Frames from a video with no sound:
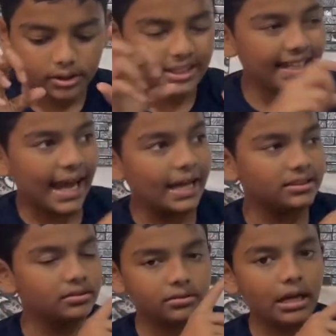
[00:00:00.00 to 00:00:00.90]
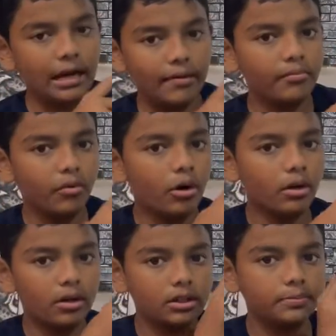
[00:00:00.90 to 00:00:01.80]
gas have
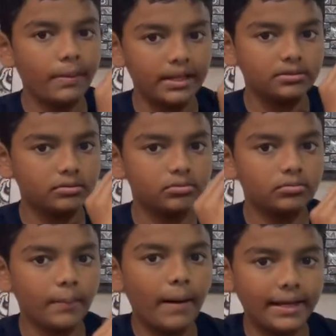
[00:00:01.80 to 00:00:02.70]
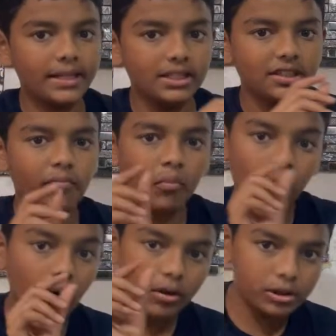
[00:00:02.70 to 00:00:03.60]
more space, the particles have
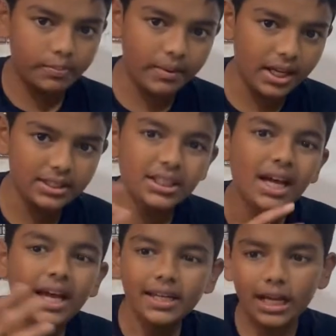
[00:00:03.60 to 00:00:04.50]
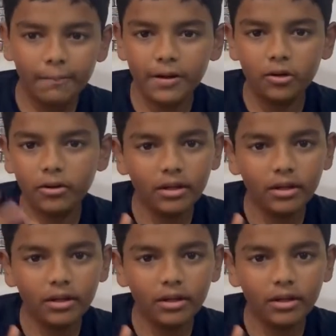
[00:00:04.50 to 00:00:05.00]
more space compared to